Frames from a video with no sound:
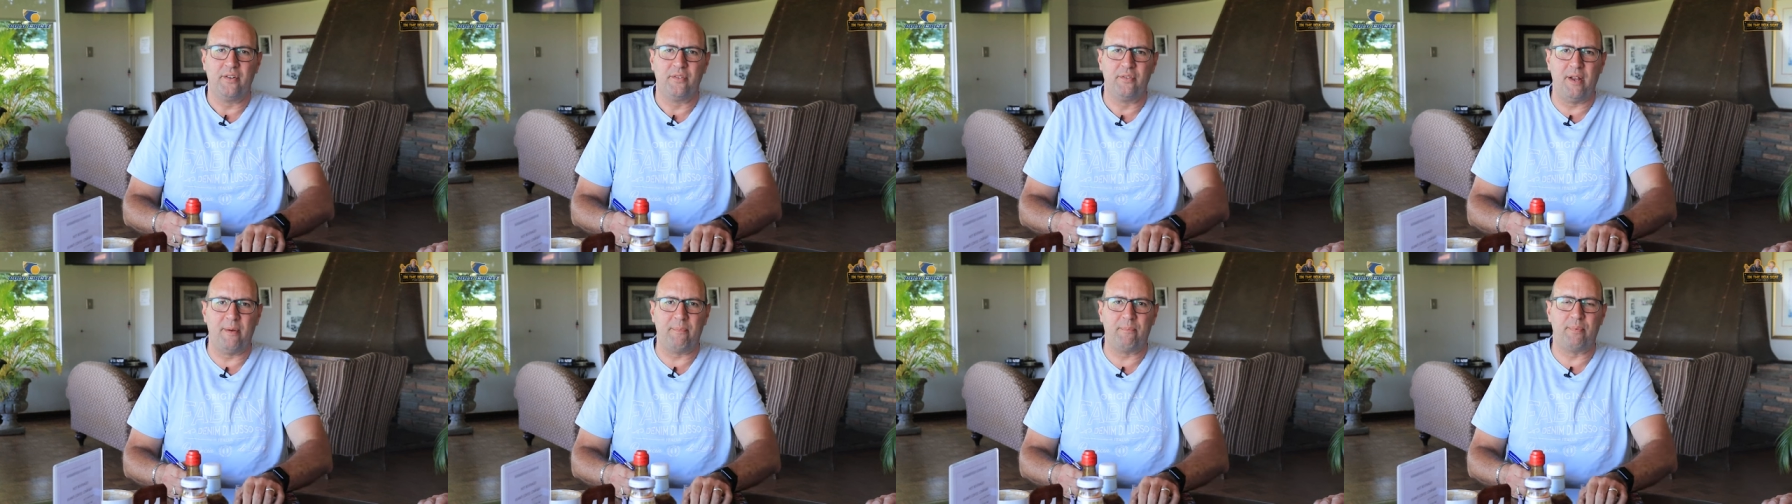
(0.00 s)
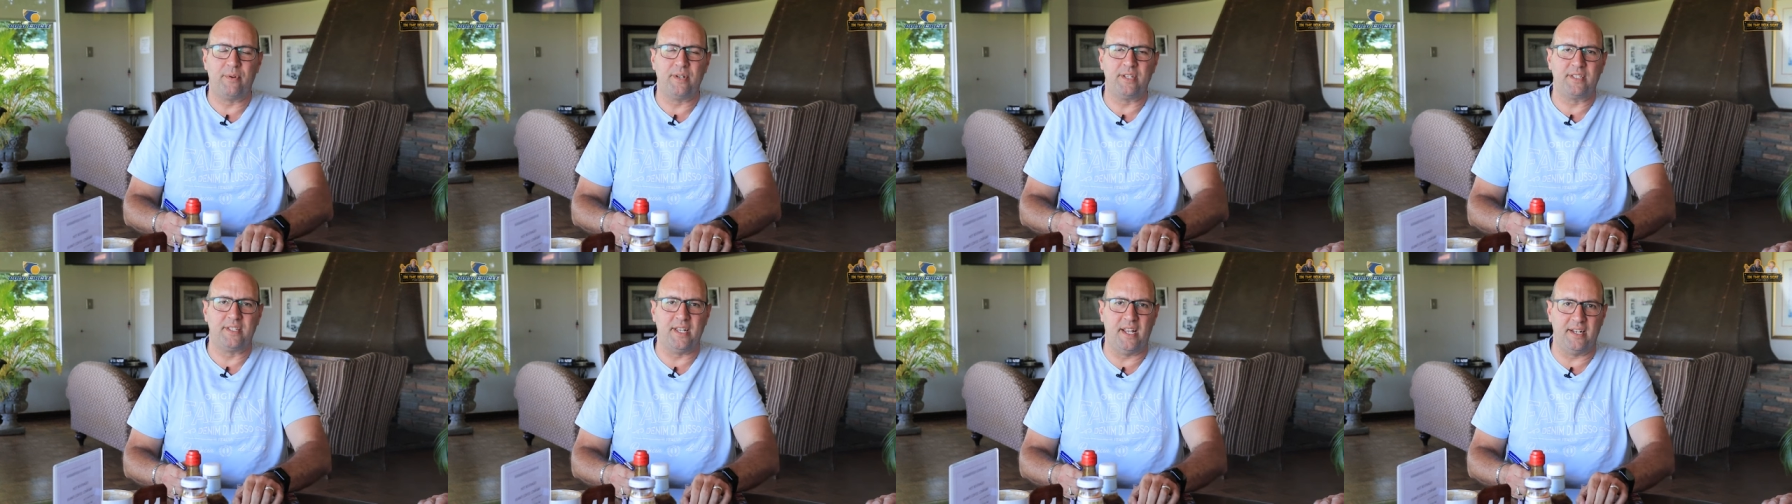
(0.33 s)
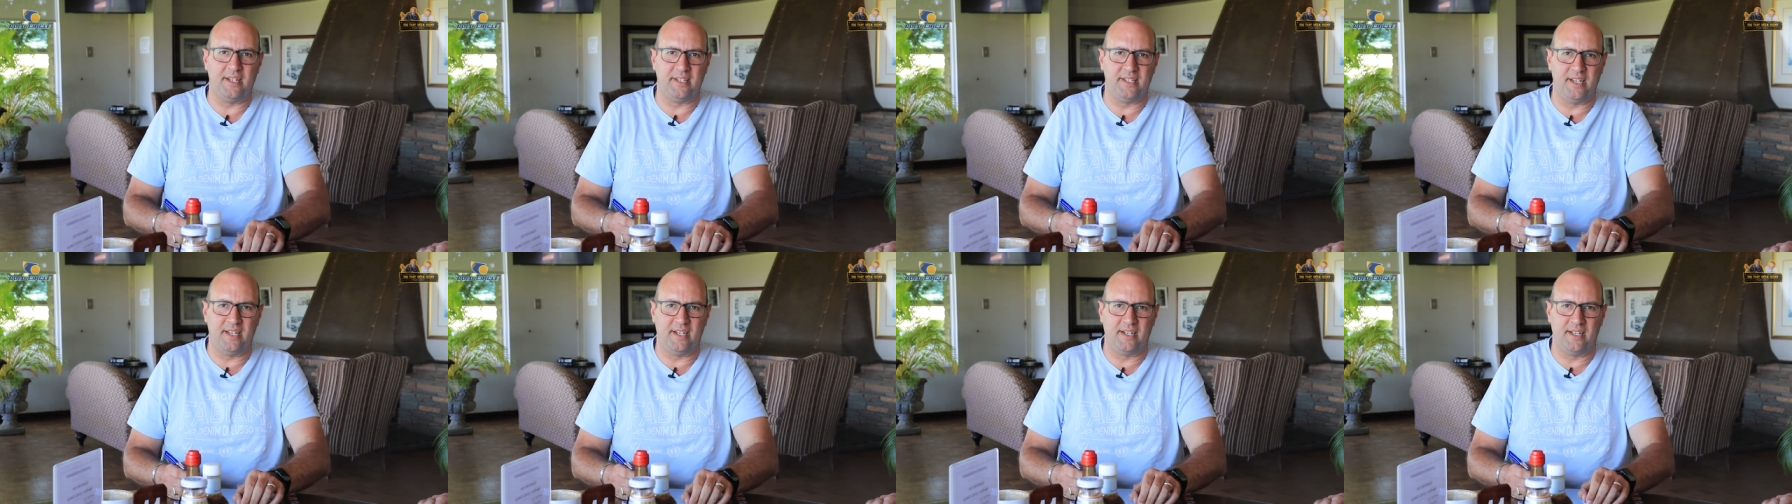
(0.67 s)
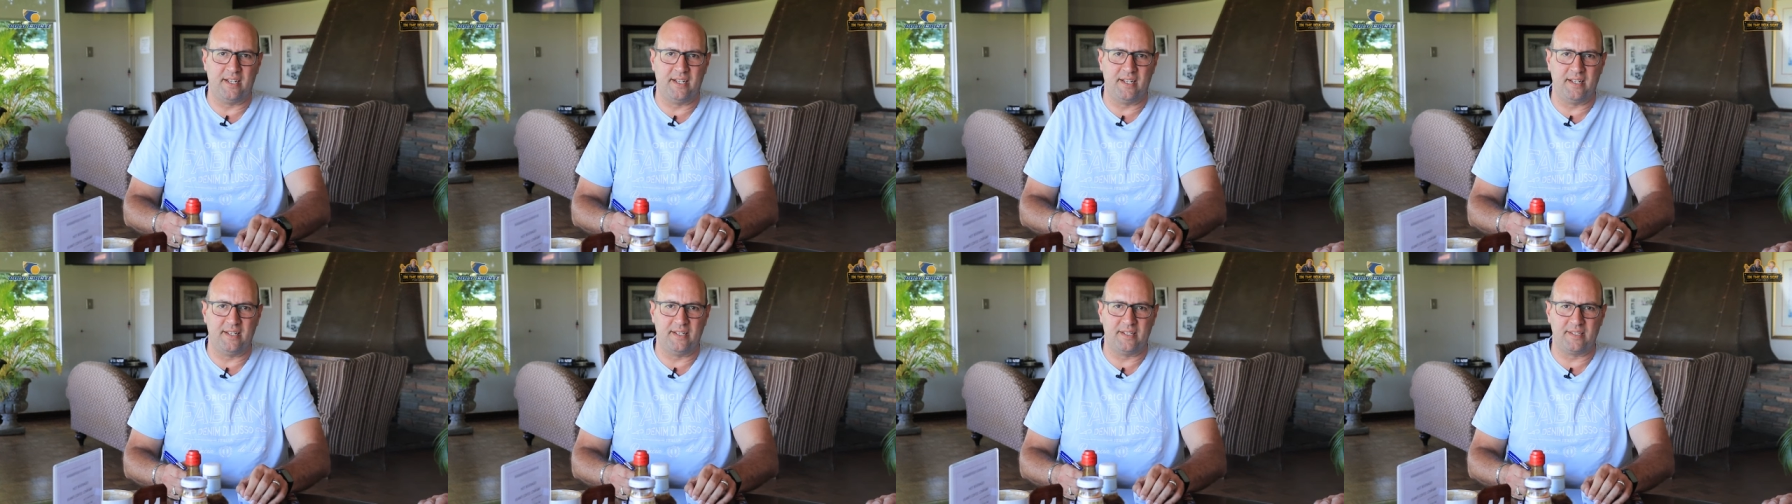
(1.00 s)

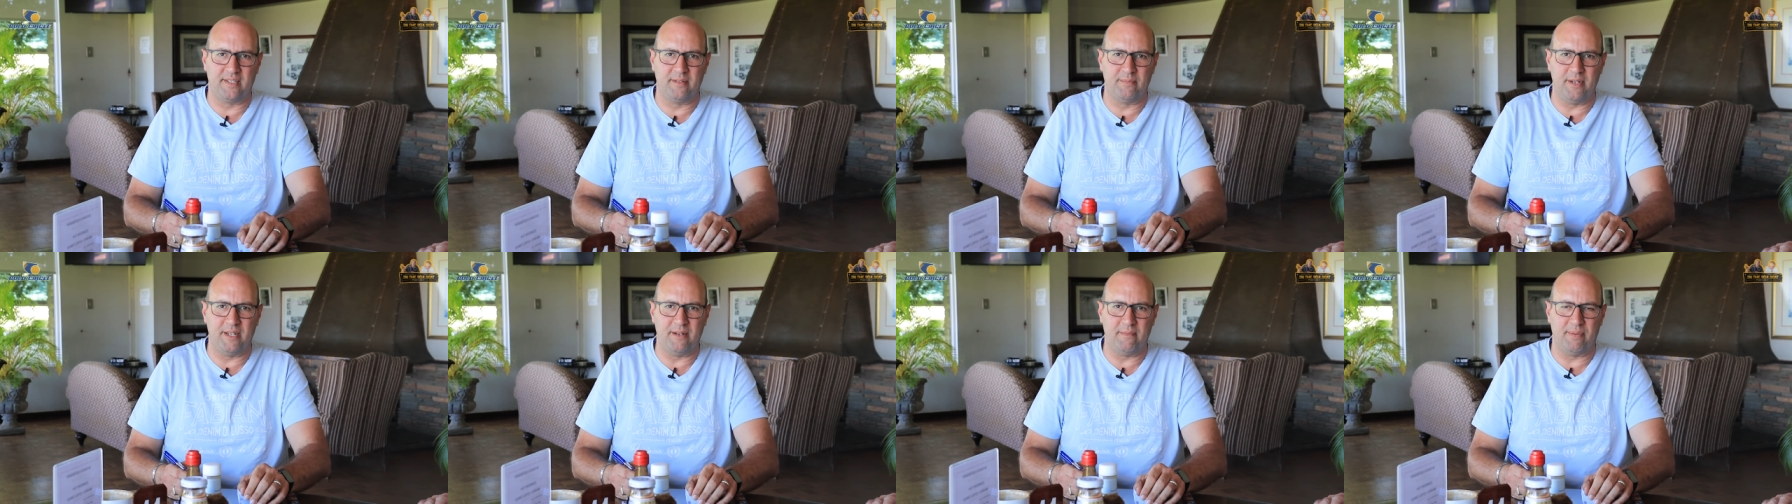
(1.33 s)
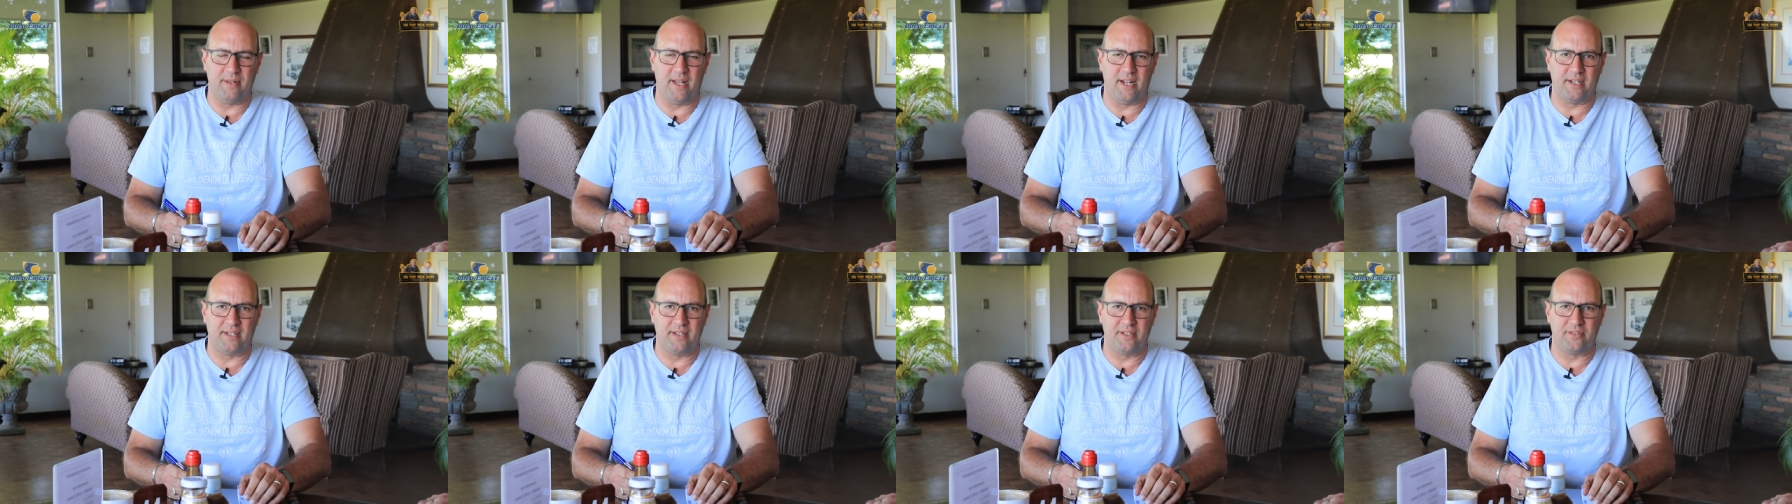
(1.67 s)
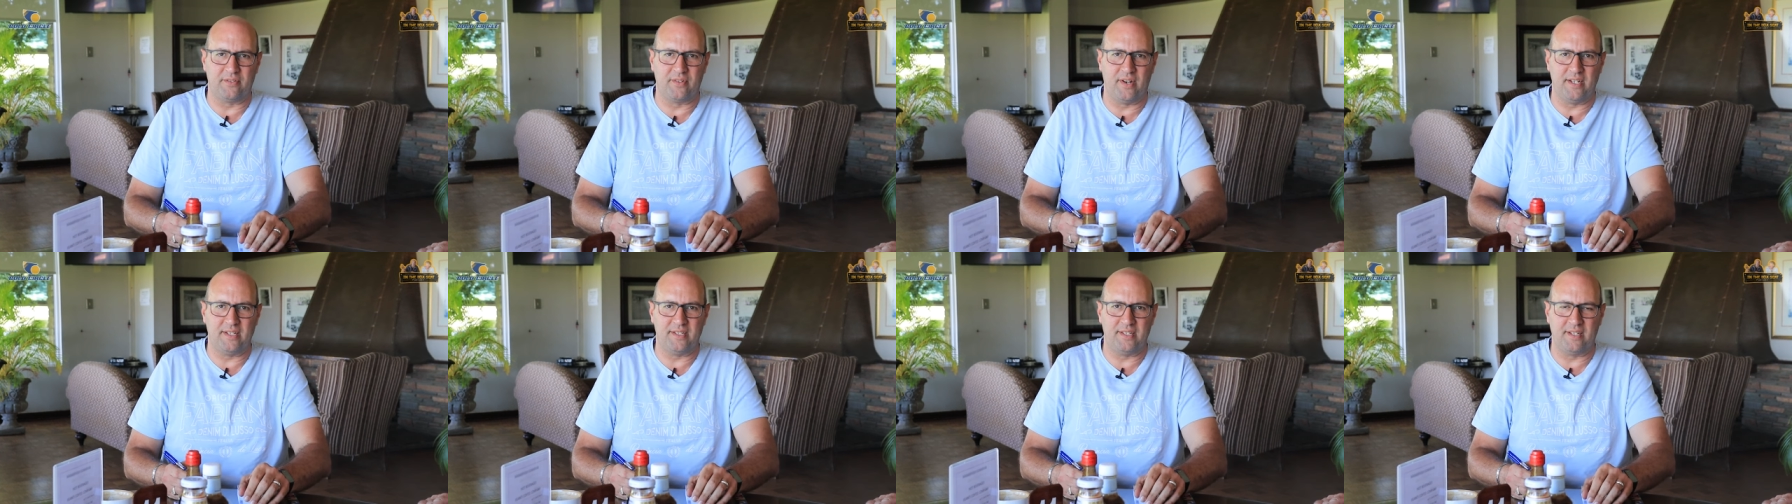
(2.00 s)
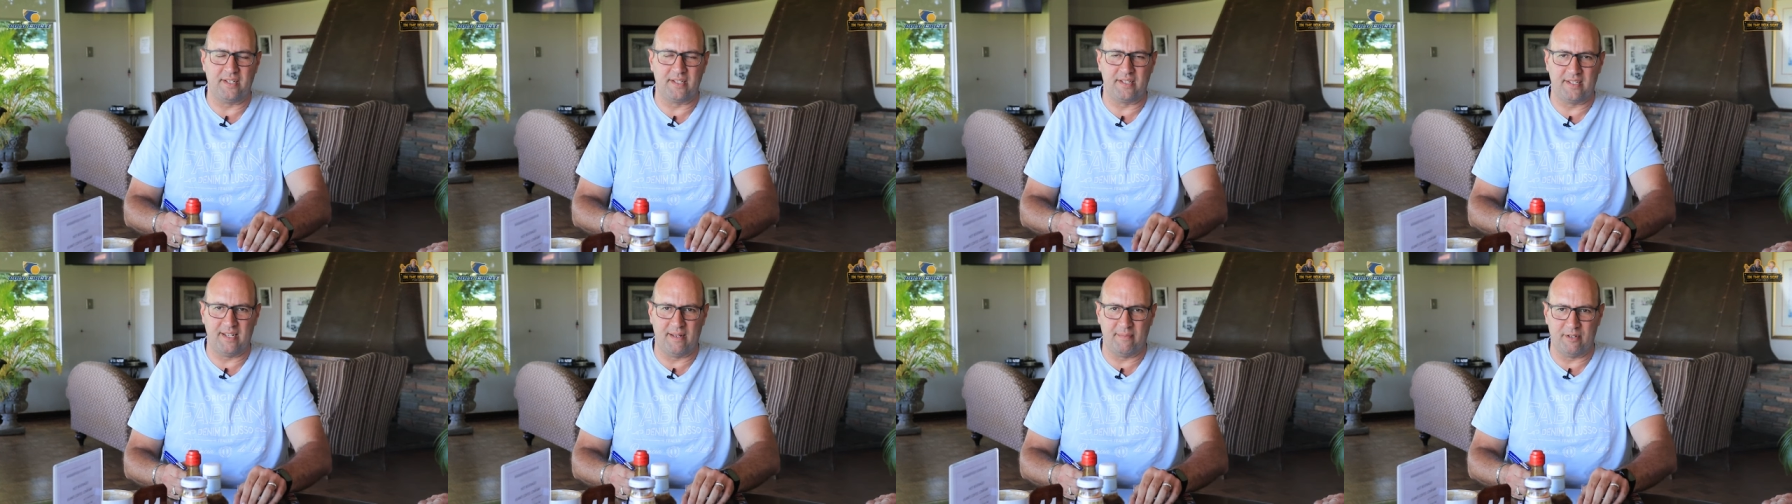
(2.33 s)
representing uh, Sabine Plattner's
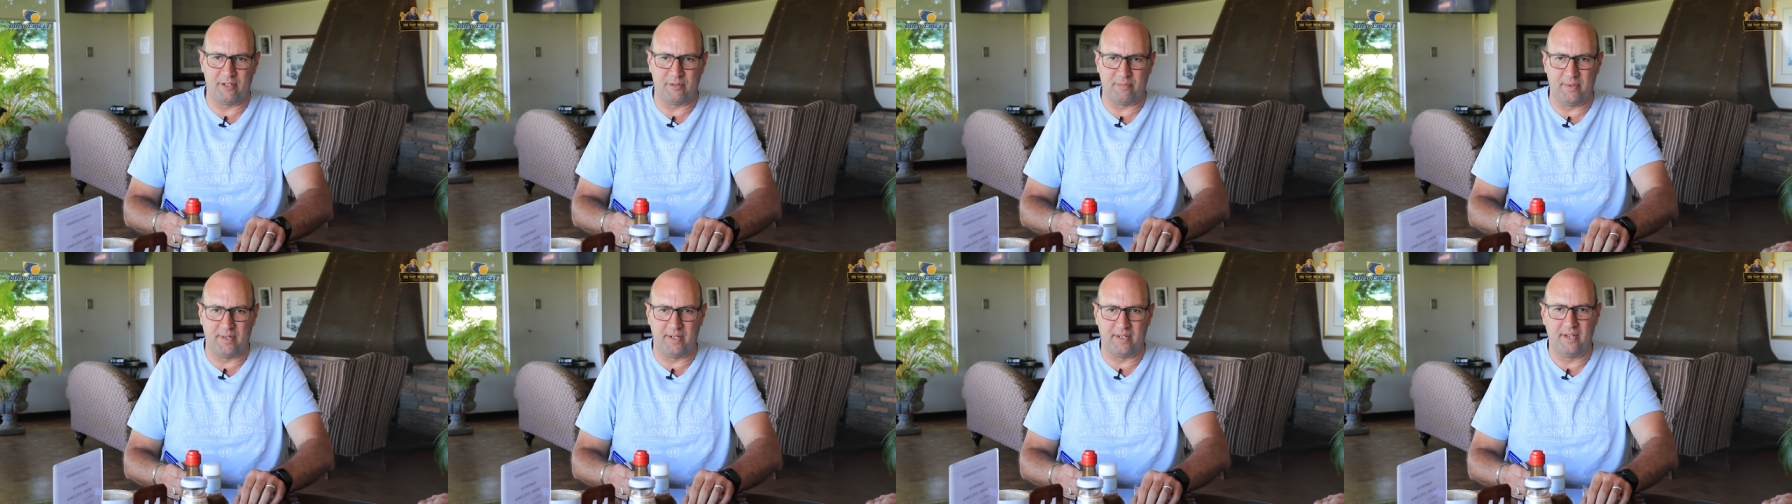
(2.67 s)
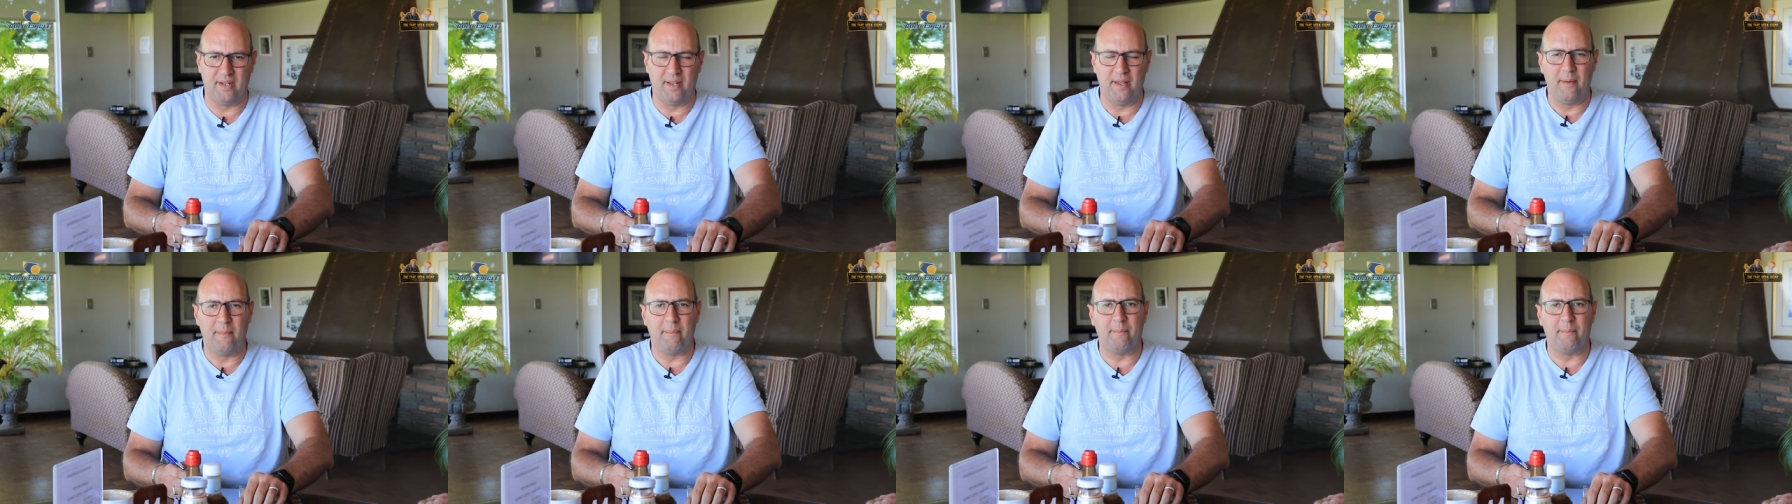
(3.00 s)
racing establishment.